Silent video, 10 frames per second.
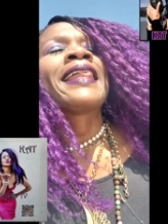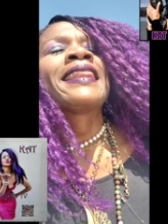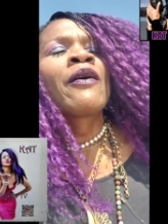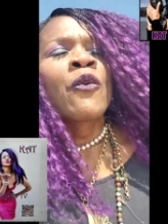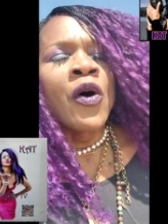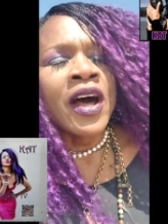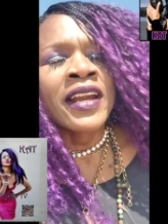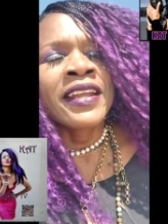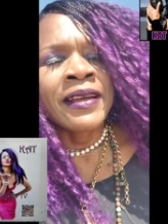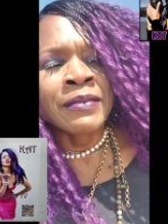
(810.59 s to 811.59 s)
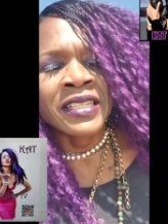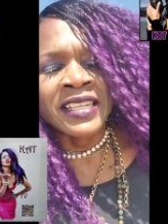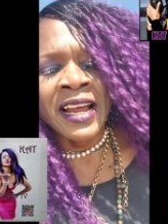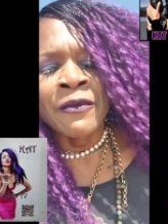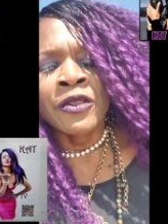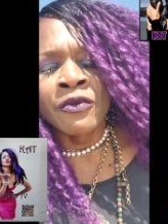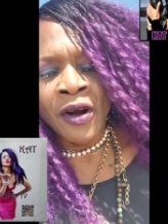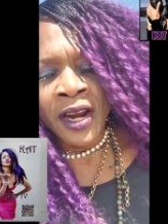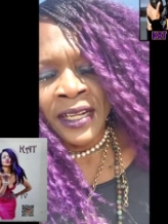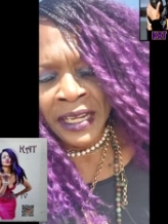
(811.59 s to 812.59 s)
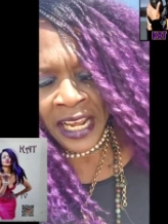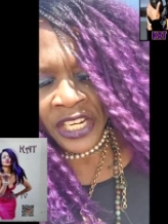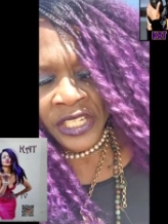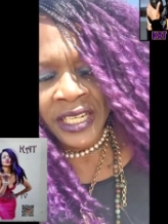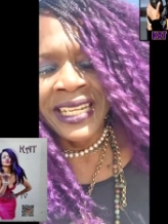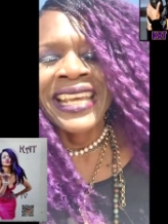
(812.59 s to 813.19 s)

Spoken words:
they wanted him to sign with Roc Nation.